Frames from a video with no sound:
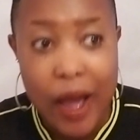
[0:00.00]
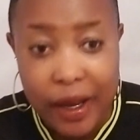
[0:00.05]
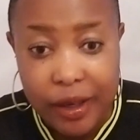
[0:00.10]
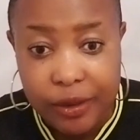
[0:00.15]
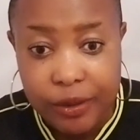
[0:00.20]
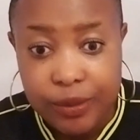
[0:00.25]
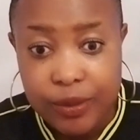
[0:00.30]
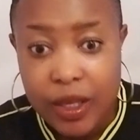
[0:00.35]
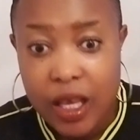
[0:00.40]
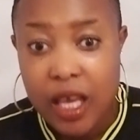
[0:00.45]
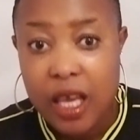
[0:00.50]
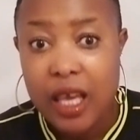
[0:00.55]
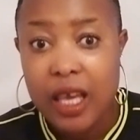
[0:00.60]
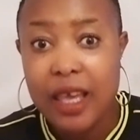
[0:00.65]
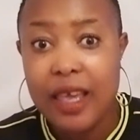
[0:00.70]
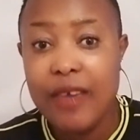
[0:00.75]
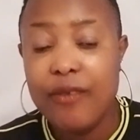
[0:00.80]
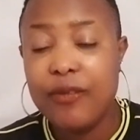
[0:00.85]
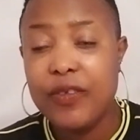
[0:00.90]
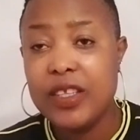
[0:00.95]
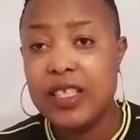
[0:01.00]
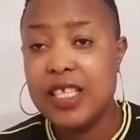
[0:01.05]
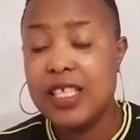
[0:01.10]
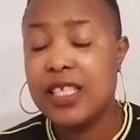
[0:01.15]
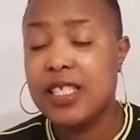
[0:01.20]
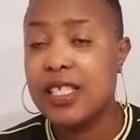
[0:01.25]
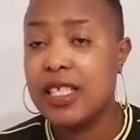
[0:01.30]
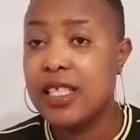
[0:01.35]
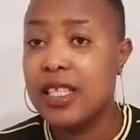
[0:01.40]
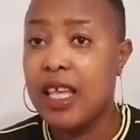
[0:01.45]
well. If it
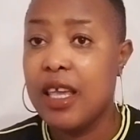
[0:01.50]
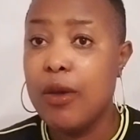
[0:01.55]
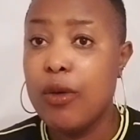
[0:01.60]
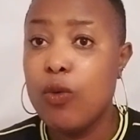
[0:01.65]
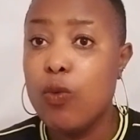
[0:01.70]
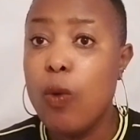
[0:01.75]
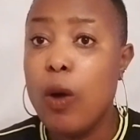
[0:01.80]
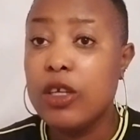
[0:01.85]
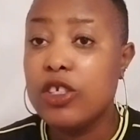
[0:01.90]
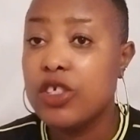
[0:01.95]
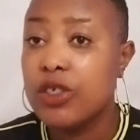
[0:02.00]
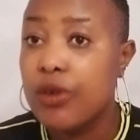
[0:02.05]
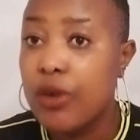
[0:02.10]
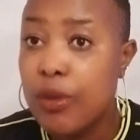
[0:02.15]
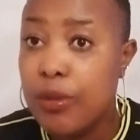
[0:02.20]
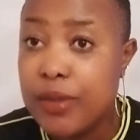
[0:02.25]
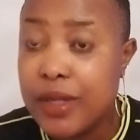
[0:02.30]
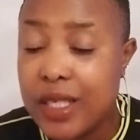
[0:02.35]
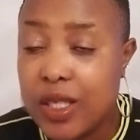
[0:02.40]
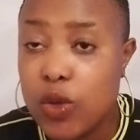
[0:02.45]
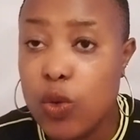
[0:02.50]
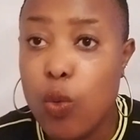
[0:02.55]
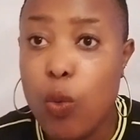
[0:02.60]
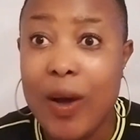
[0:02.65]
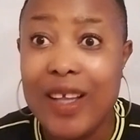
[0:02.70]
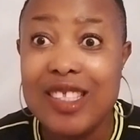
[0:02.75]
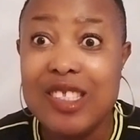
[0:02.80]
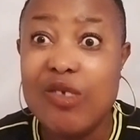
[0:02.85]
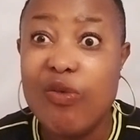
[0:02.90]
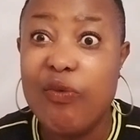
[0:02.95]
is the washrooms you
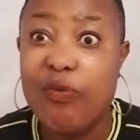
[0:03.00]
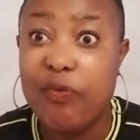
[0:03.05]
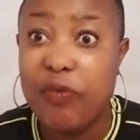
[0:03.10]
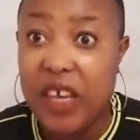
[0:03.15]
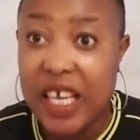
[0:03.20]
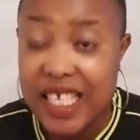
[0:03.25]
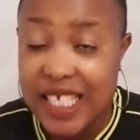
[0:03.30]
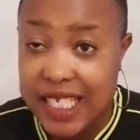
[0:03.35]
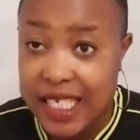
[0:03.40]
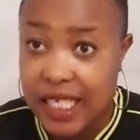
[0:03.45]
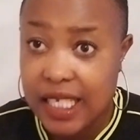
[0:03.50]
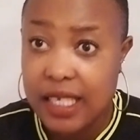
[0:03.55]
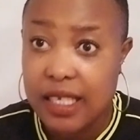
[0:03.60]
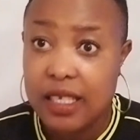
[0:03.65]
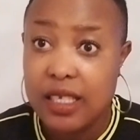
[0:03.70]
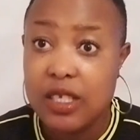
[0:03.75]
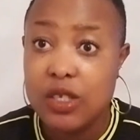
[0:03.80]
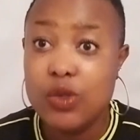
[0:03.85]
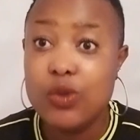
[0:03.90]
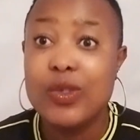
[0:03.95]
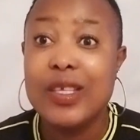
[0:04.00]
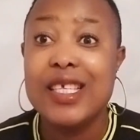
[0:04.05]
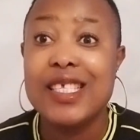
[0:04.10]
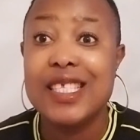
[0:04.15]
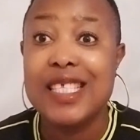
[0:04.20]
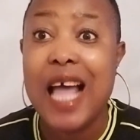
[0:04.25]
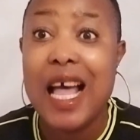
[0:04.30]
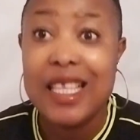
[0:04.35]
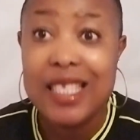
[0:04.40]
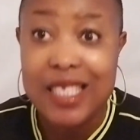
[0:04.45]
want to fix to the
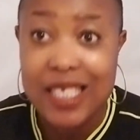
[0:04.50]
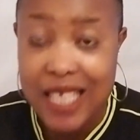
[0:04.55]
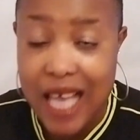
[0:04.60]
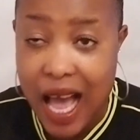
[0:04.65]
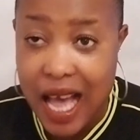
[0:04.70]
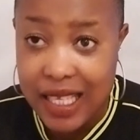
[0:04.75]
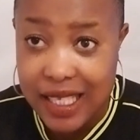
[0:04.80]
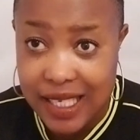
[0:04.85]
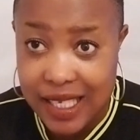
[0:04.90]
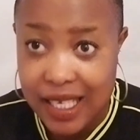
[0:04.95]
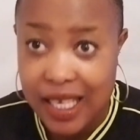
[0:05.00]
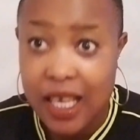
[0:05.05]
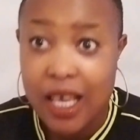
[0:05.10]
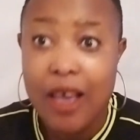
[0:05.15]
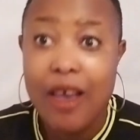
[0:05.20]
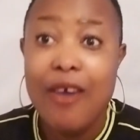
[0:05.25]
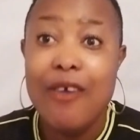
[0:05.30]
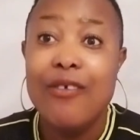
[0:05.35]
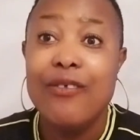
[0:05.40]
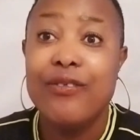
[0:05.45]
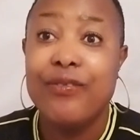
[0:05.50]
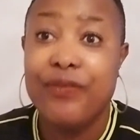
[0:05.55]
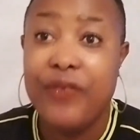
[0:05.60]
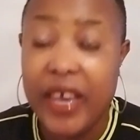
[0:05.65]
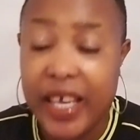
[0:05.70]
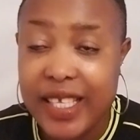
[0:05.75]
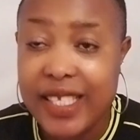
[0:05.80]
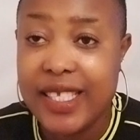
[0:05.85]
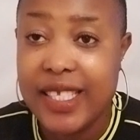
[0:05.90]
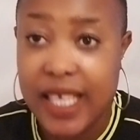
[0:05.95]
standard,
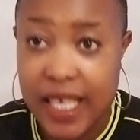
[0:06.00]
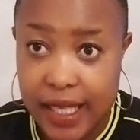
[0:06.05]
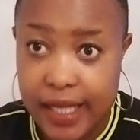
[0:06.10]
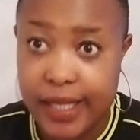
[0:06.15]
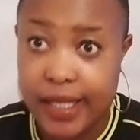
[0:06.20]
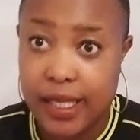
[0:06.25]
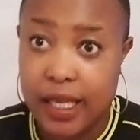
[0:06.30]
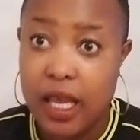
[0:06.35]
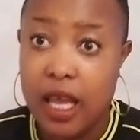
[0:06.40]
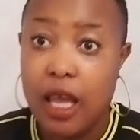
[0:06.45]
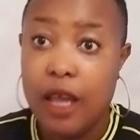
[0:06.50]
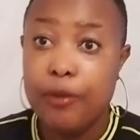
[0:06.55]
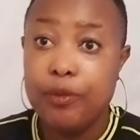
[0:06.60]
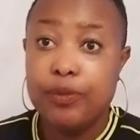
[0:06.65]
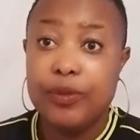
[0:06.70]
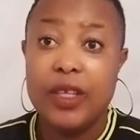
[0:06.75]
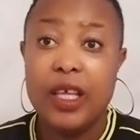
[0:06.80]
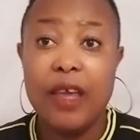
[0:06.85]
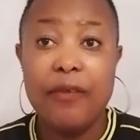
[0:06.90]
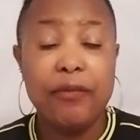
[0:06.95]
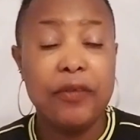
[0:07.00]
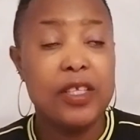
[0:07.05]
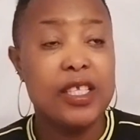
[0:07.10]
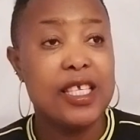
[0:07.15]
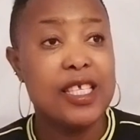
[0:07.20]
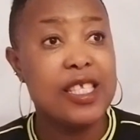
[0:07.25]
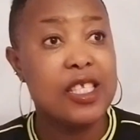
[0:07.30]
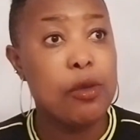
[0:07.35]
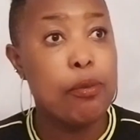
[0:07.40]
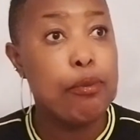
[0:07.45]
fix it. If
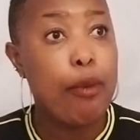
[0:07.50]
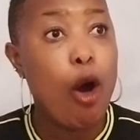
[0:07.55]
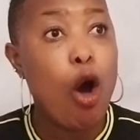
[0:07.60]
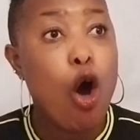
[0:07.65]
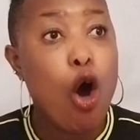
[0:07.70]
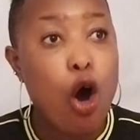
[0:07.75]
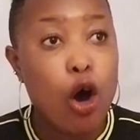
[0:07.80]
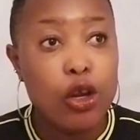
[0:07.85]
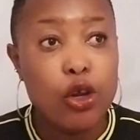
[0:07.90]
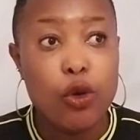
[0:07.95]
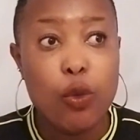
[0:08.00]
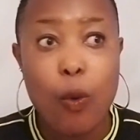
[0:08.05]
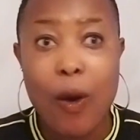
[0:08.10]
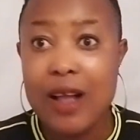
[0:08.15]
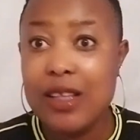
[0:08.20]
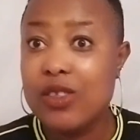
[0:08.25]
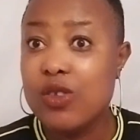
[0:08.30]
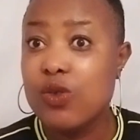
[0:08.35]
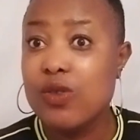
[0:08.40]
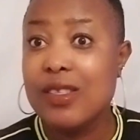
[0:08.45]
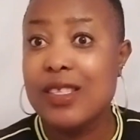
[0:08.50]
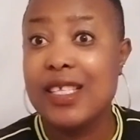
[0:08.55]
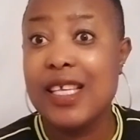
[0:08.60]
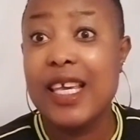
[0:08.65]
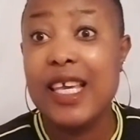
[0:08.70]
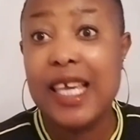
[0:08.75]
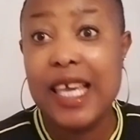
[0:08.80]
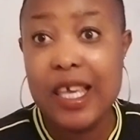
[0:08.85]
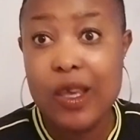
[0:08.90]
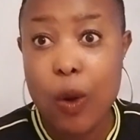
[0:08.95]
it is the borehole you want to
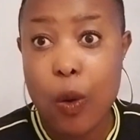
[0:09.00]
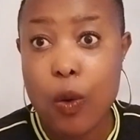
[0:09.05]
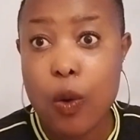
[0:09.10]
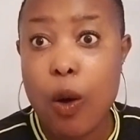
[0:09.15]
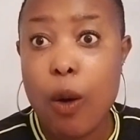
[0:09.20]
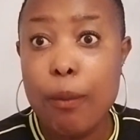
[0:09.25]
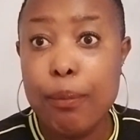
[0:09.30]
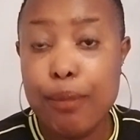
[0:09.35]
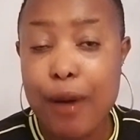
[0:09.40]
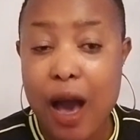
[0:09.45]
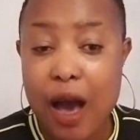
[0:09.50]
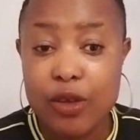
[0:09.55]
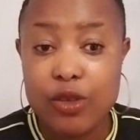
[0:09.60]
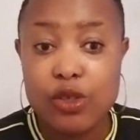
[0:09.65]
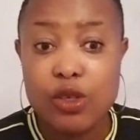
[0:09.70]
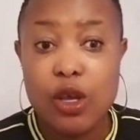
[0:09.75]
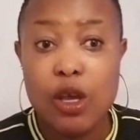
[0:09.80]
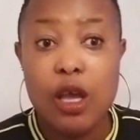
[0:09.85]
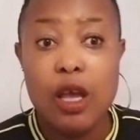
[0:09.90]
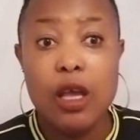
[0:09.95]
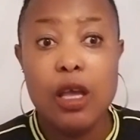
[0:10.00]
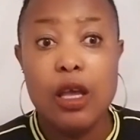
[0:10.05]
dig in your compound,